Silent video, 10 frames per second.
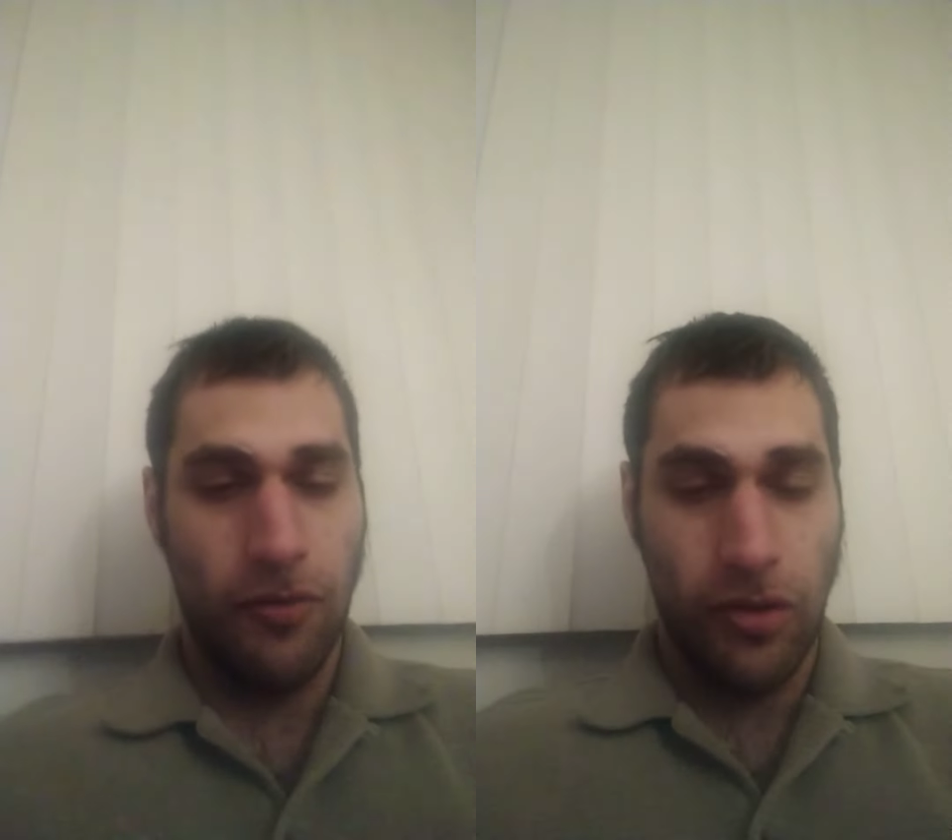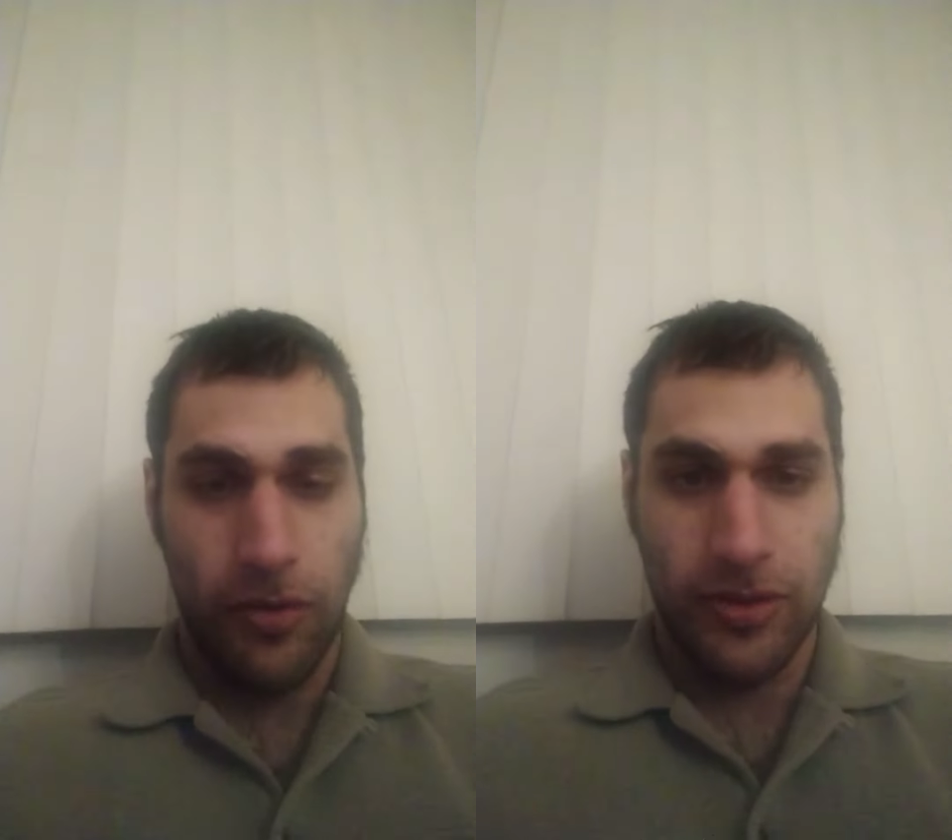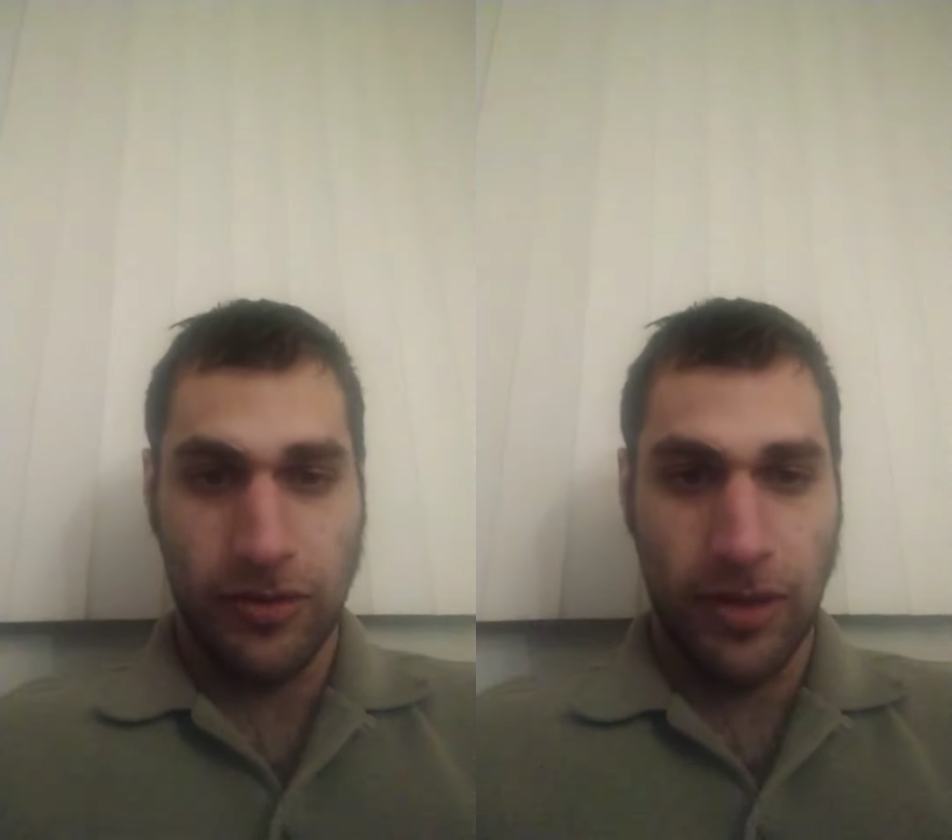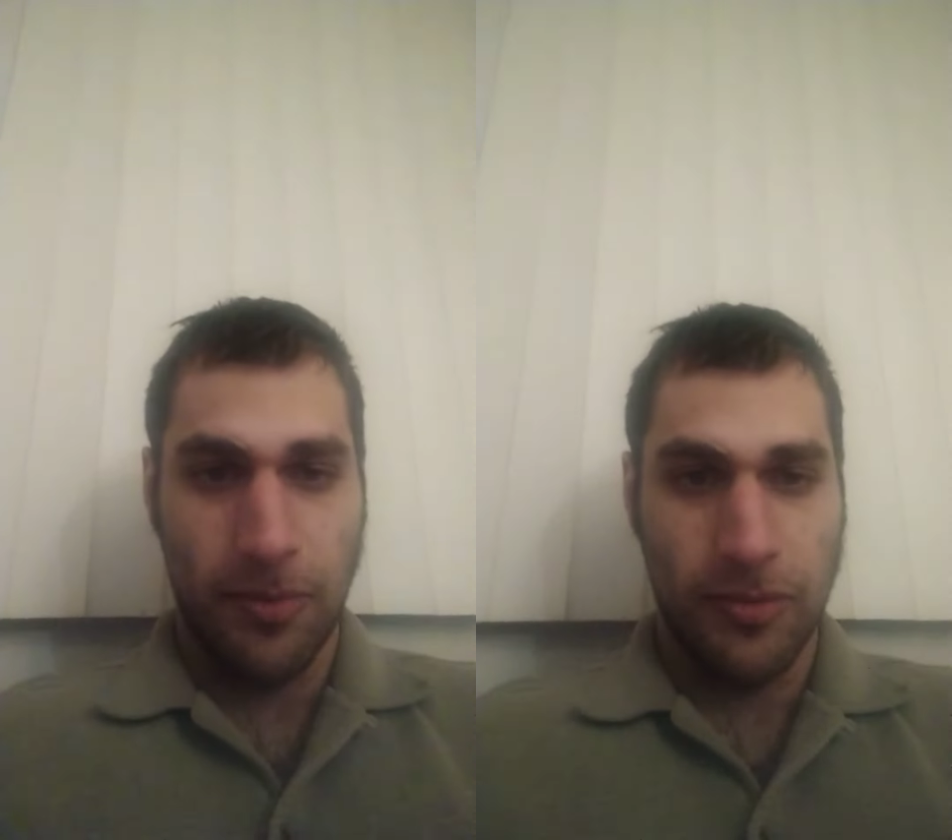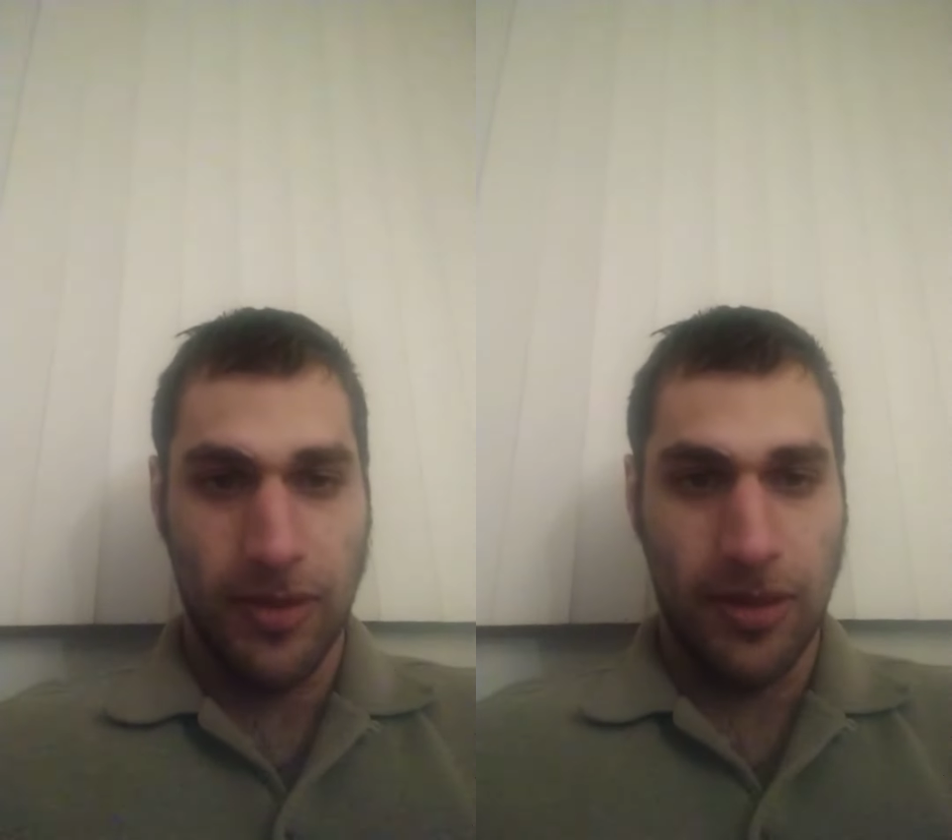doing
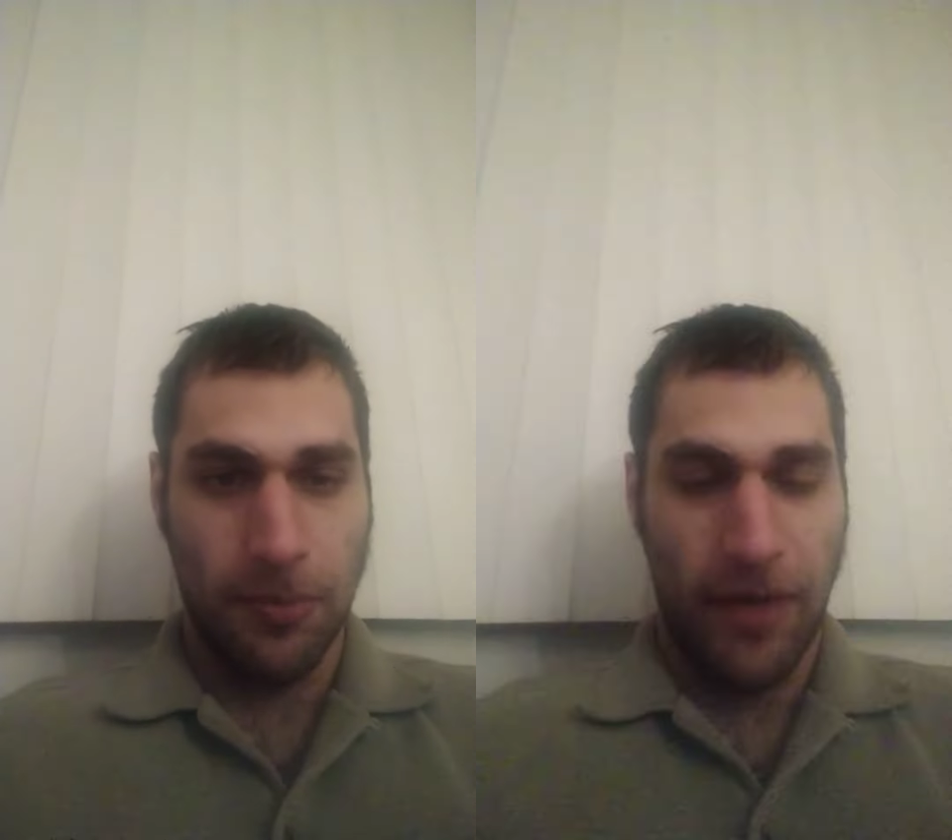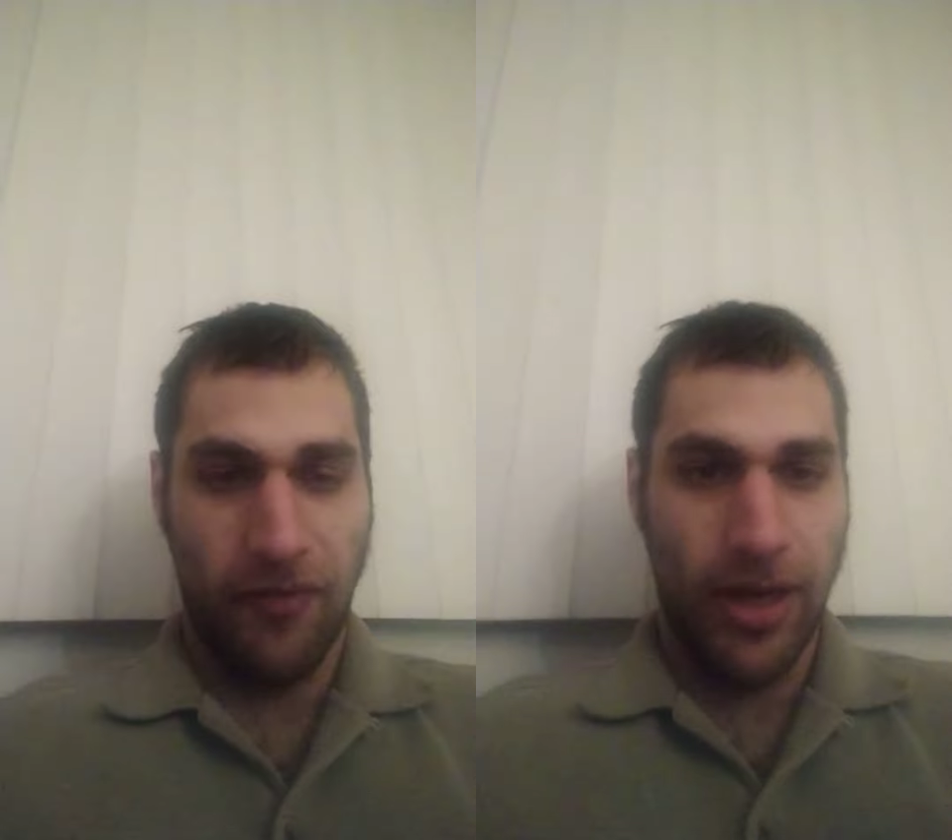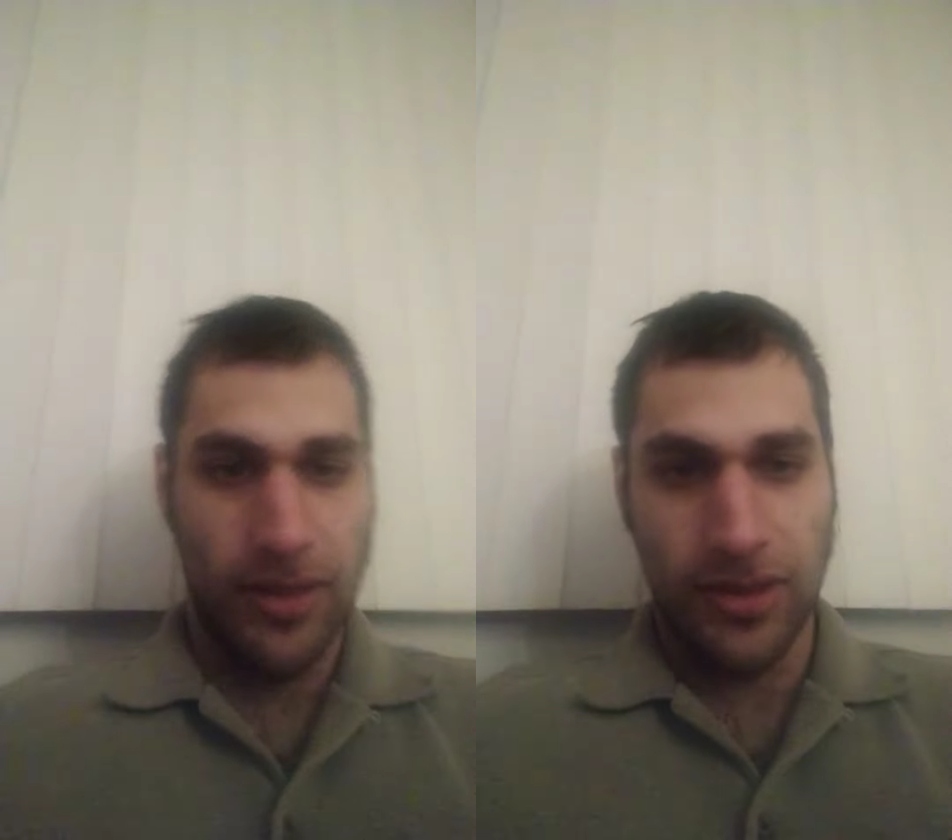streams with my friends